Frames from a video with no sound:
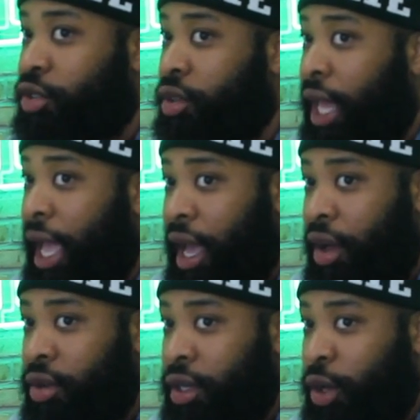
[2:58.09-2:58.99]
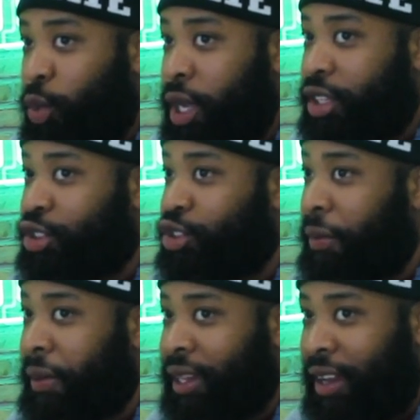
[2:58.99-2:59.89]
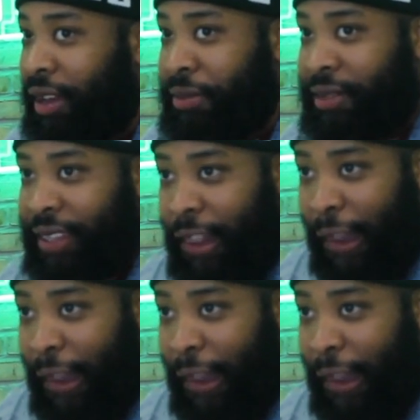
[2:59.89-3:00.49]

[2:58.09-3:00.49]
So now we in the strip clubs.